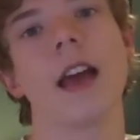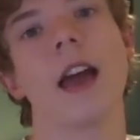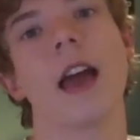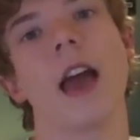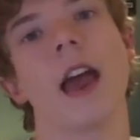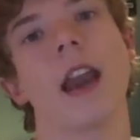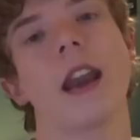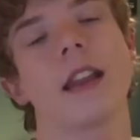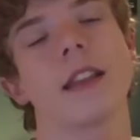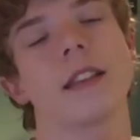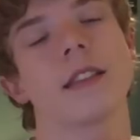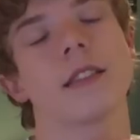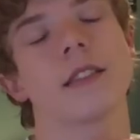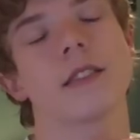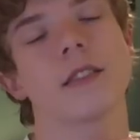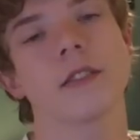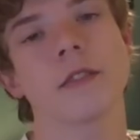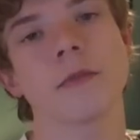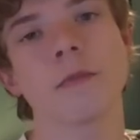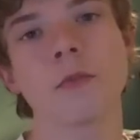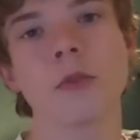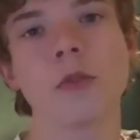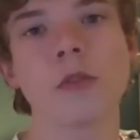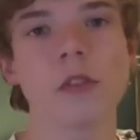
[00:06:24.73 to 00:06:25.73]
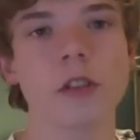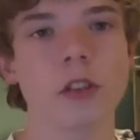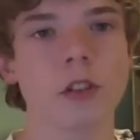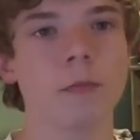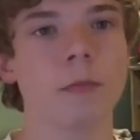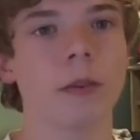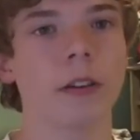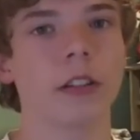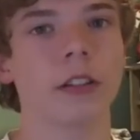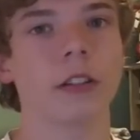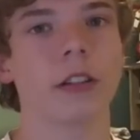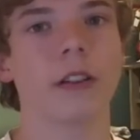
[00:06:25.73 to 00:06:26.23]
and it's smooth as
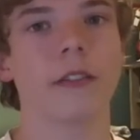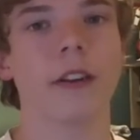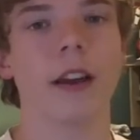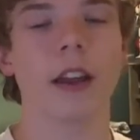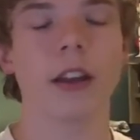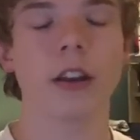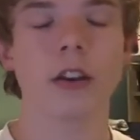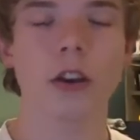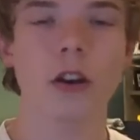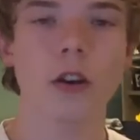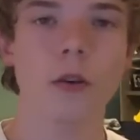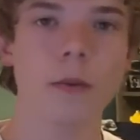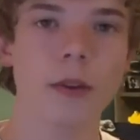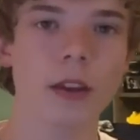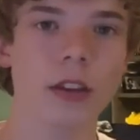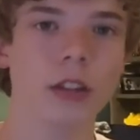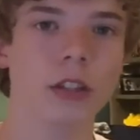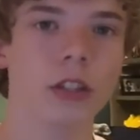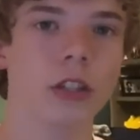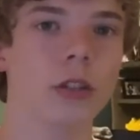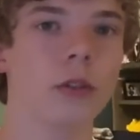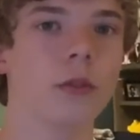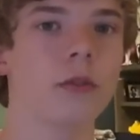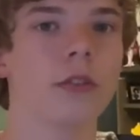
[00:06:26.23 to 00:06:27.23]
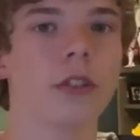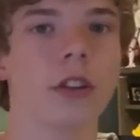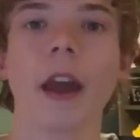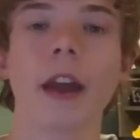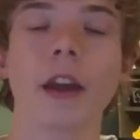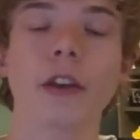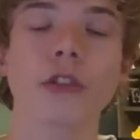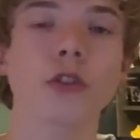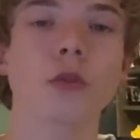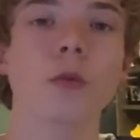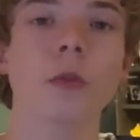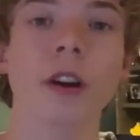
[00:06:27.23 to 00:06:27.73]
butter. I've had no issues.
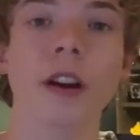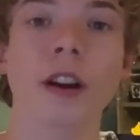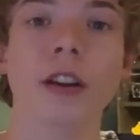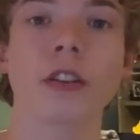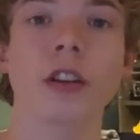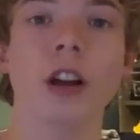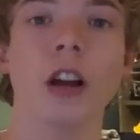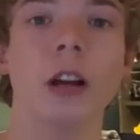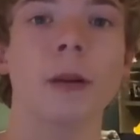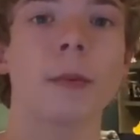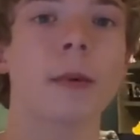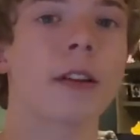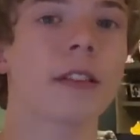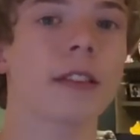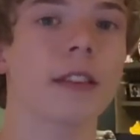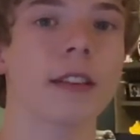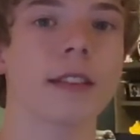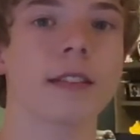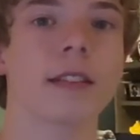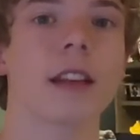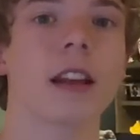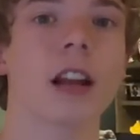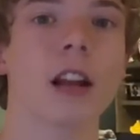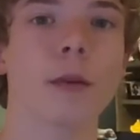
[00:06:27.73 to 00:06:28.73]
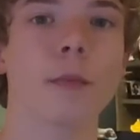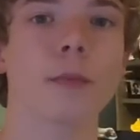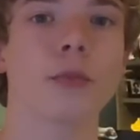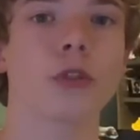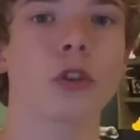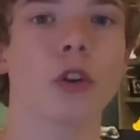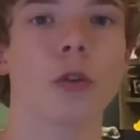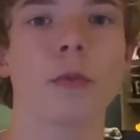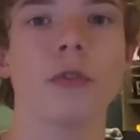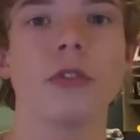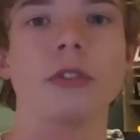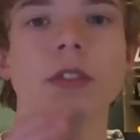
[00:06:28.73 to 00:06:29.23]
I also wanted to talk about the setup.
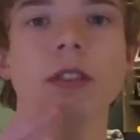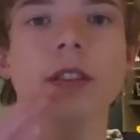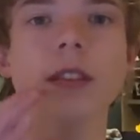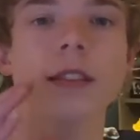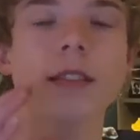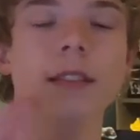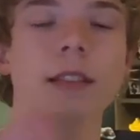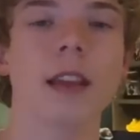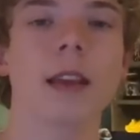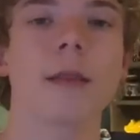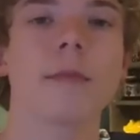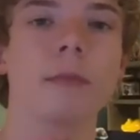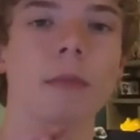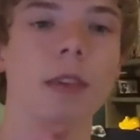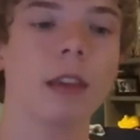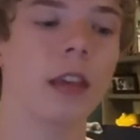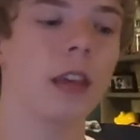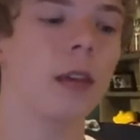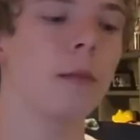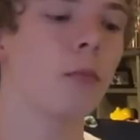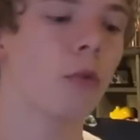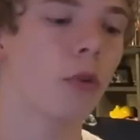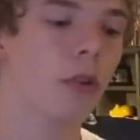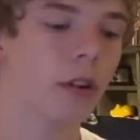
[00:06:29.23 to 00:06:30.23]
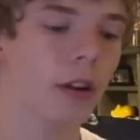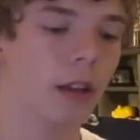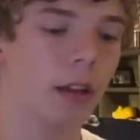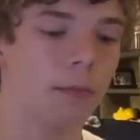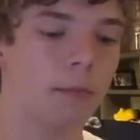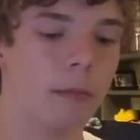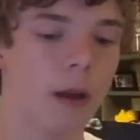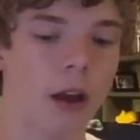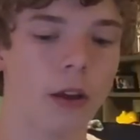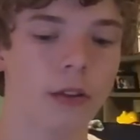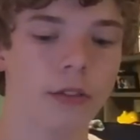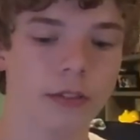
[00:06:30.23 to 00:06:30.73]
So I'm using the same keyboard
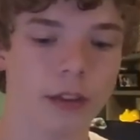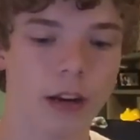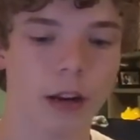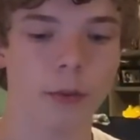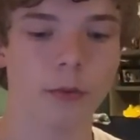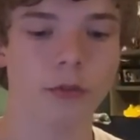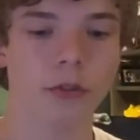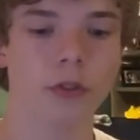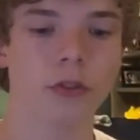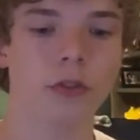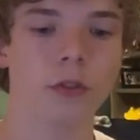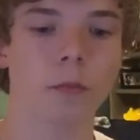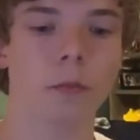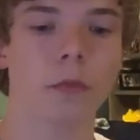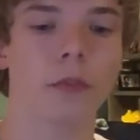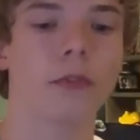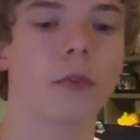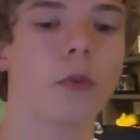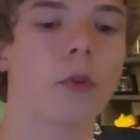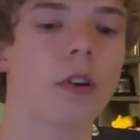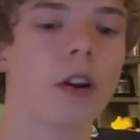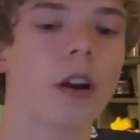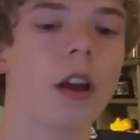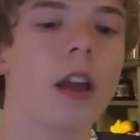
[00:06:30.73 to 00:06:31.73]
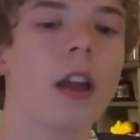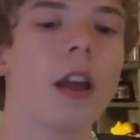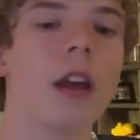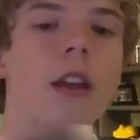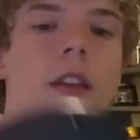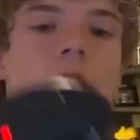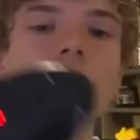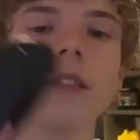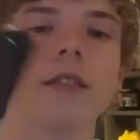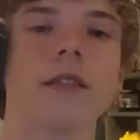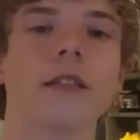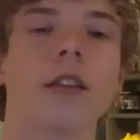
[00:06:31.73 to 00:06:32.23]
and mouse that I was using before.
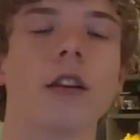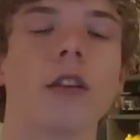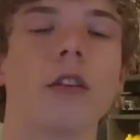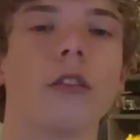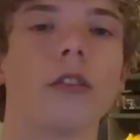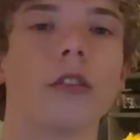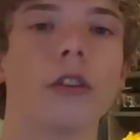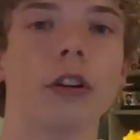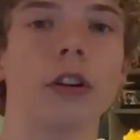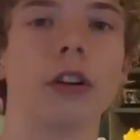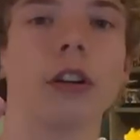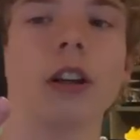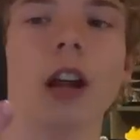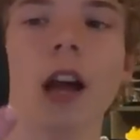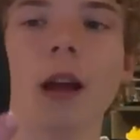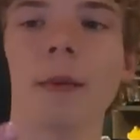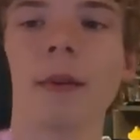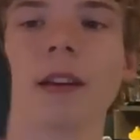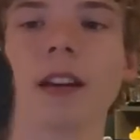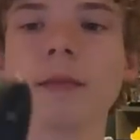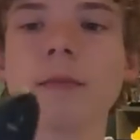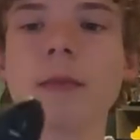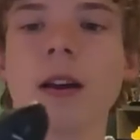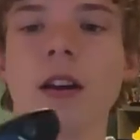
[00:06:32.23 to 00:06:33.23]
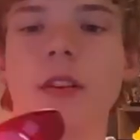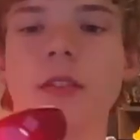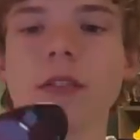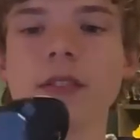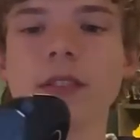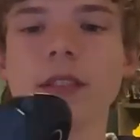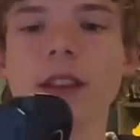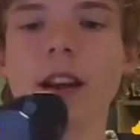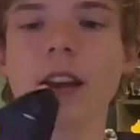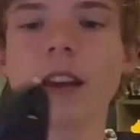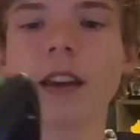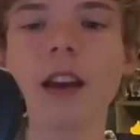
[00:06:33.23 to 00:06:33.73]
This little ergonomic
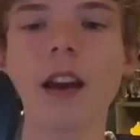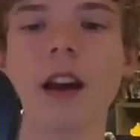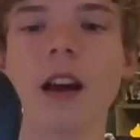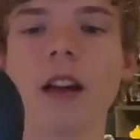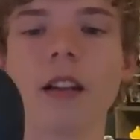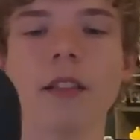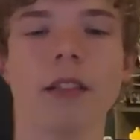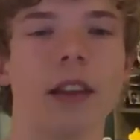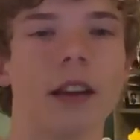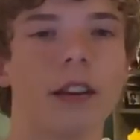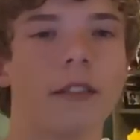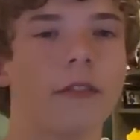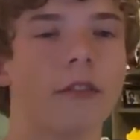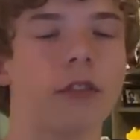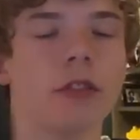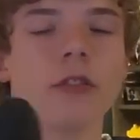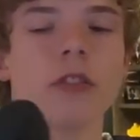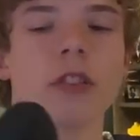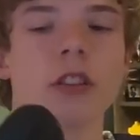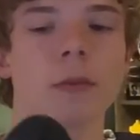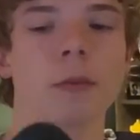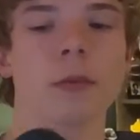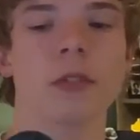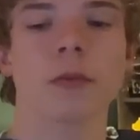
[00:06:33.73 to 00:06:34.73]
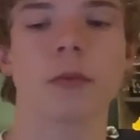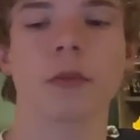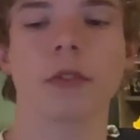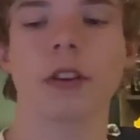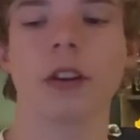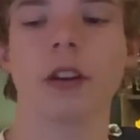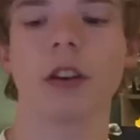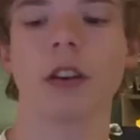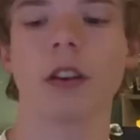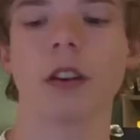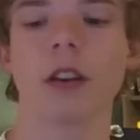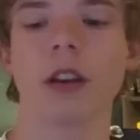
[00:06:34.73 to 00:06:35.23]
mouse that I got like for Christmas one
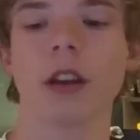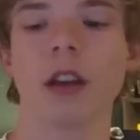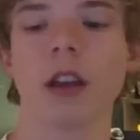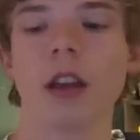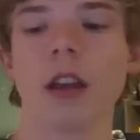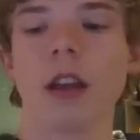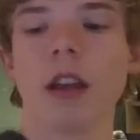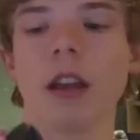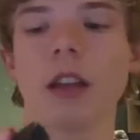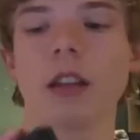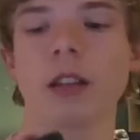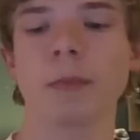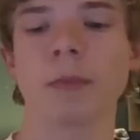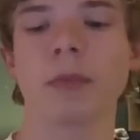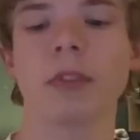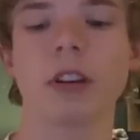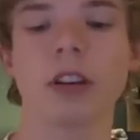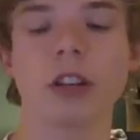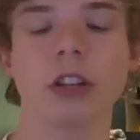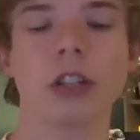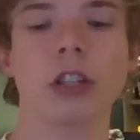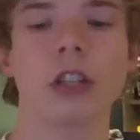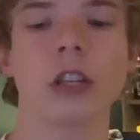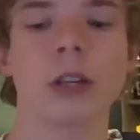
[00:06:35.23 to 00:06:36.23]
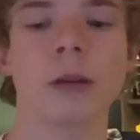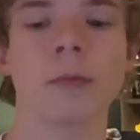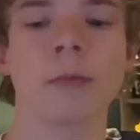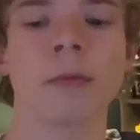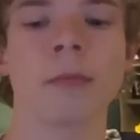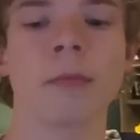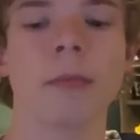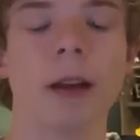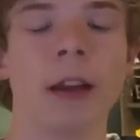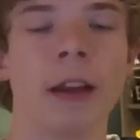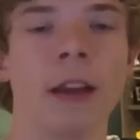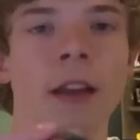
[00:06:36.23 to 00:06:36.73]
year. It's pretty cheap,
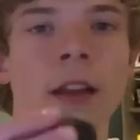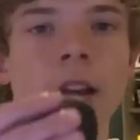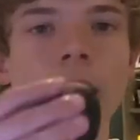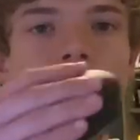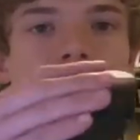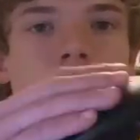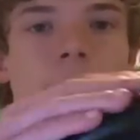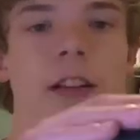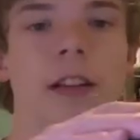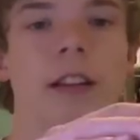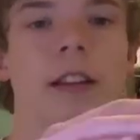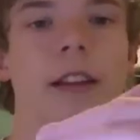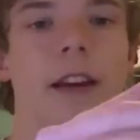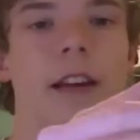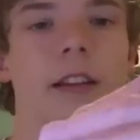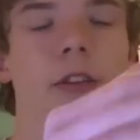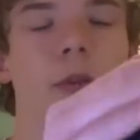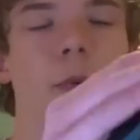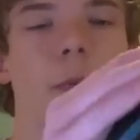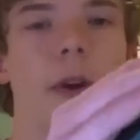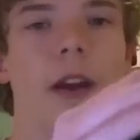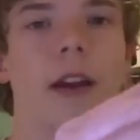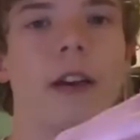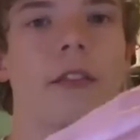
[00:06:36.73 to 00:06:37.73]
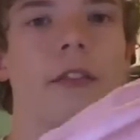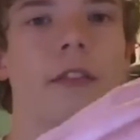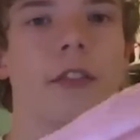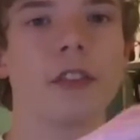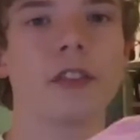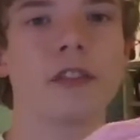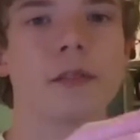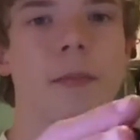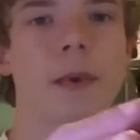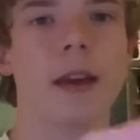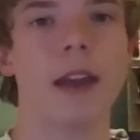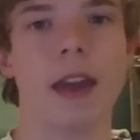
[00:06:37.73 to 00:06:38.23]
but I really like the way it
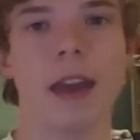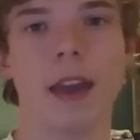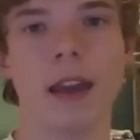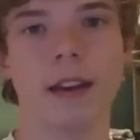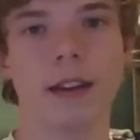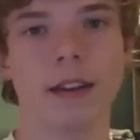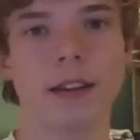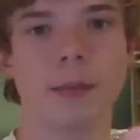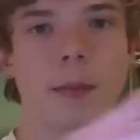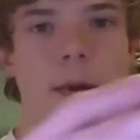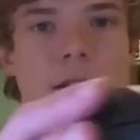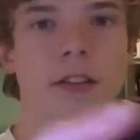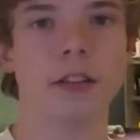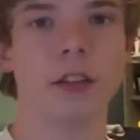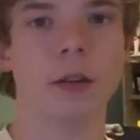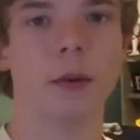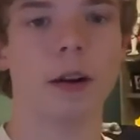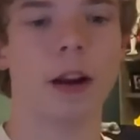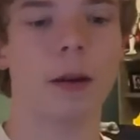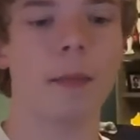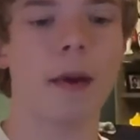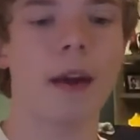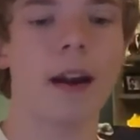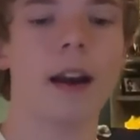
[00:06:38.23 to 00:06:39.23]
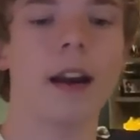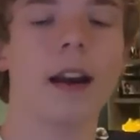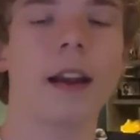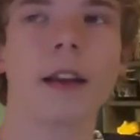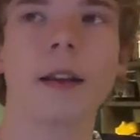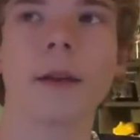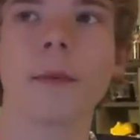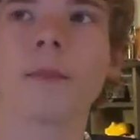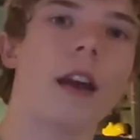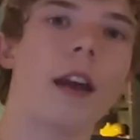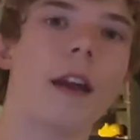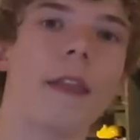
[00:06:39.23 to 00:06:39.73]
feels in my hand, especially when I'm
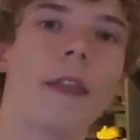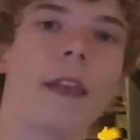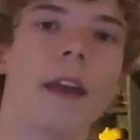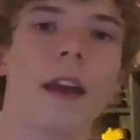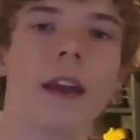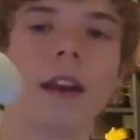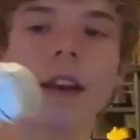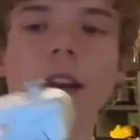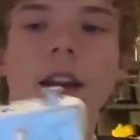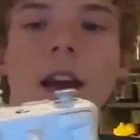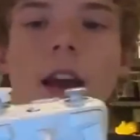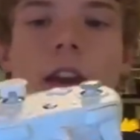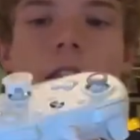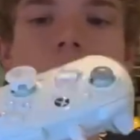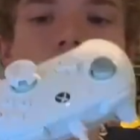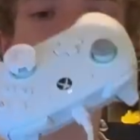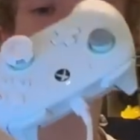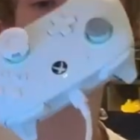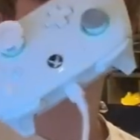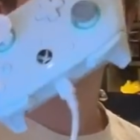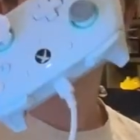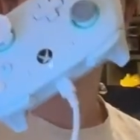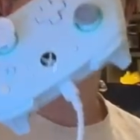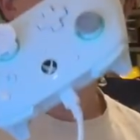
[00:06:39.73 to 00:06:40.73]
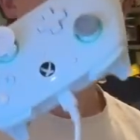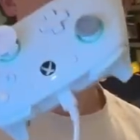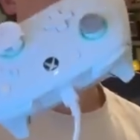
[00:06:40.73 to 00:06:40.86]
editing. And then I use this